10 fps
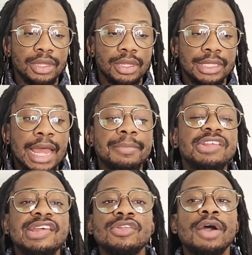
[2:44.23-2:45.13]
that means
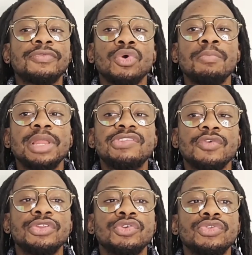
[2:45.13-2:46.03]
they don't have to go
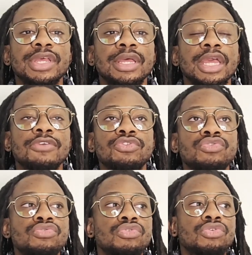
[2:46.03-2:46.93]
military duty. If
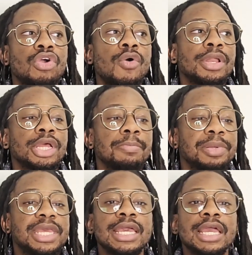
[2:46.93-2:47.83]
you go and
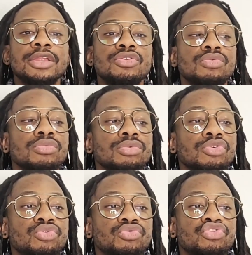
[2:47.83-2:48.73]
compete and you
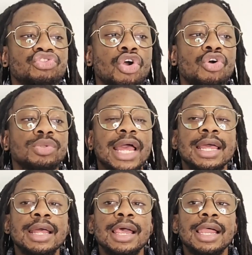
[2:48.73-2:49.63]
show that,
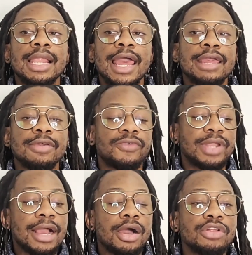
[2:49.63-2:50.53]
like, for
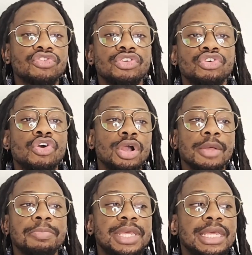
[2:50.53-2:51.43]
that country, you go and
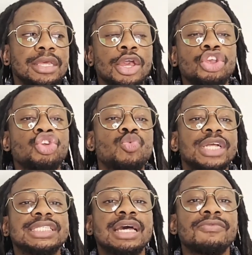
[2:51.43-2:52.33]
compete, you win
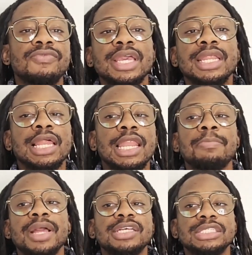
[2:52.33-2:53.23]
something in the
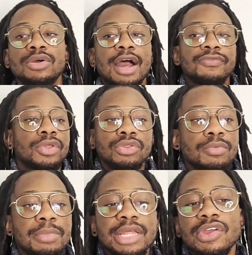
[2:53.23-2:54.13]
Olympics, you don't have to do
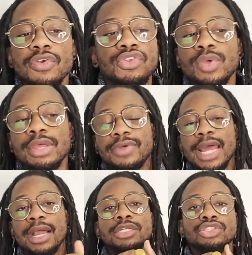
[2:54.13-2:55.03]
military duty for
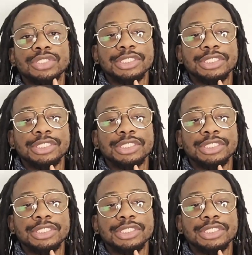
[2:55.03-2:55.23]
that country.